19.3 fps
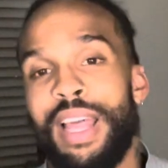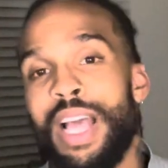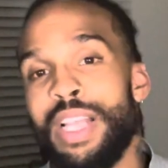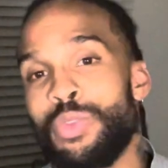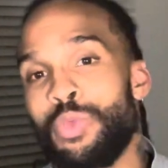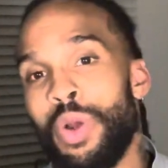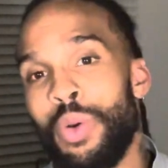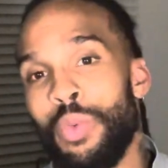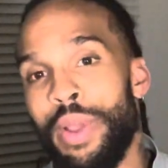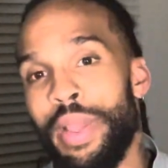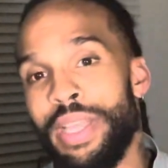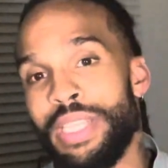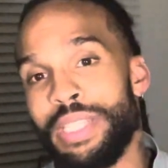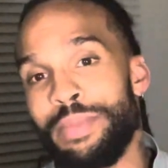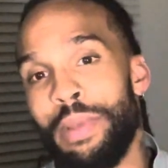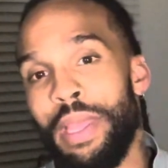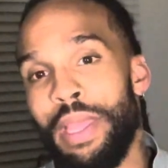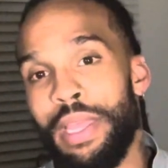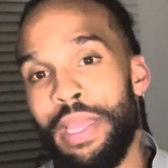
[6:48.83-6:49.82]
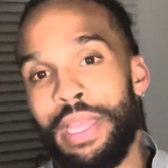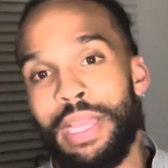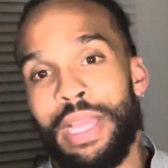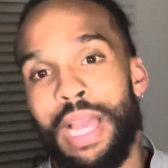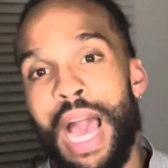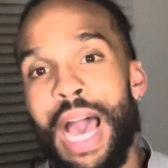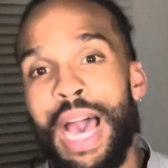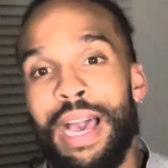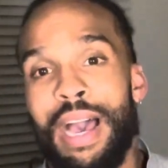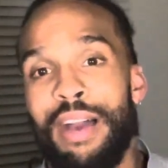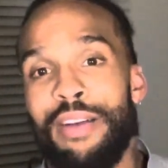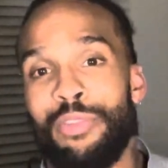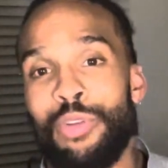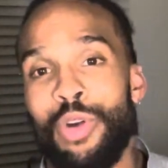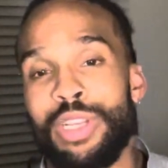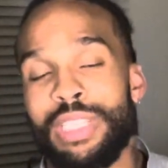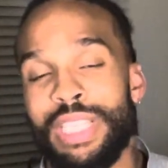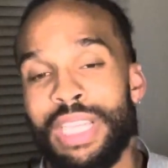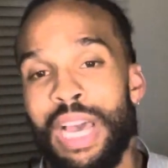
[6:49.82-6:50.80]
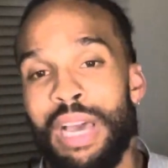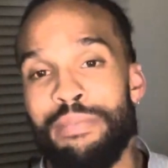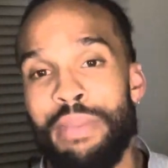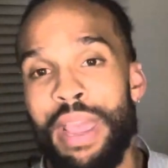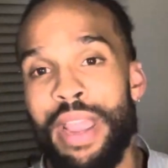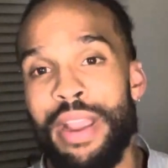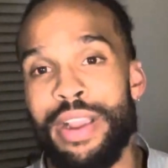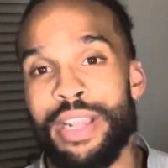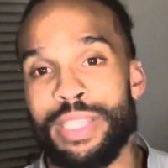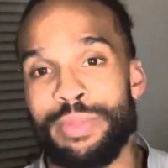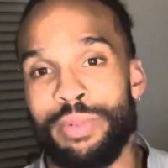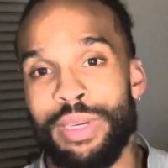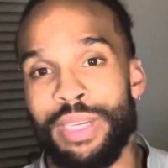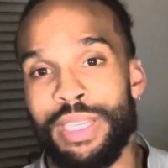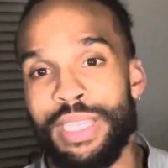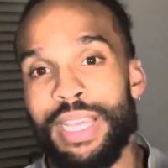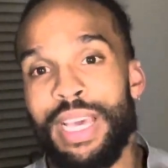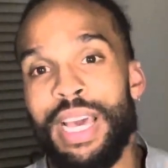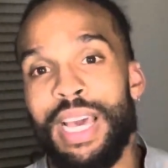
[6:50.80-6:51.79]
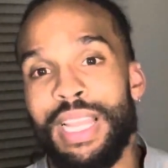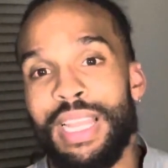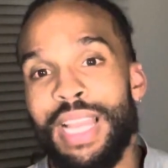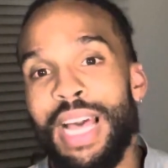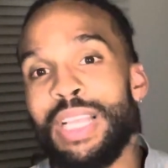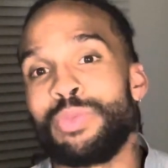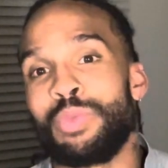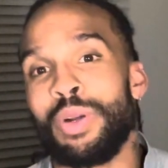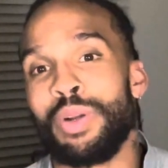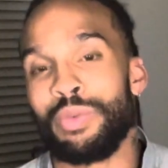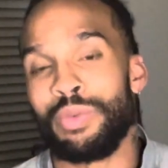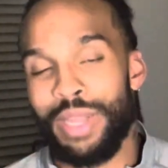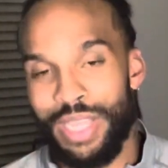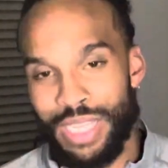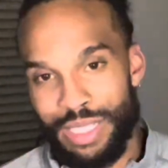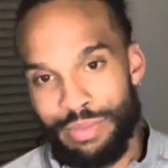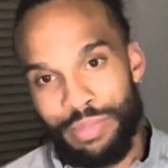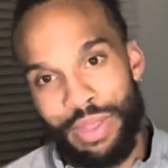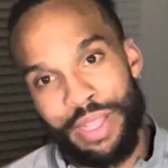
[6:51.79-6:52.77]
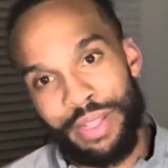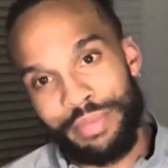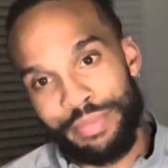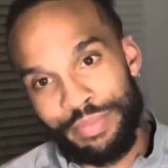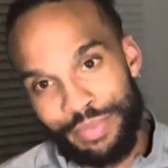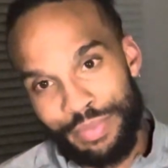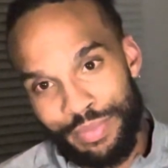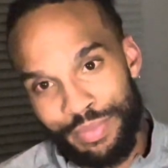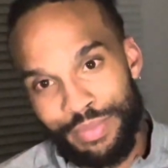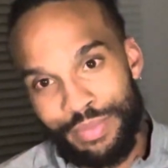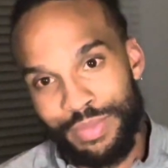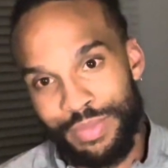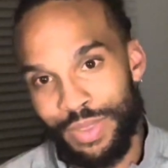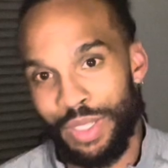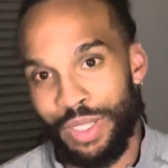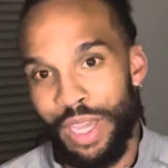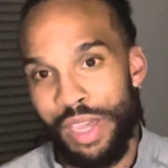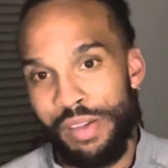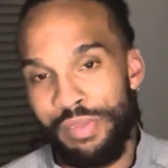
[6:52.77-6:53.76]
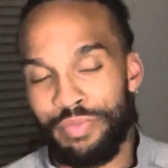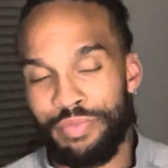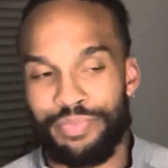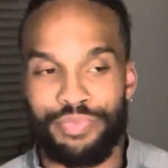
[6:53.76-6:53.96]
what raised me. Of course I got parents, but that's what raised me. Okay.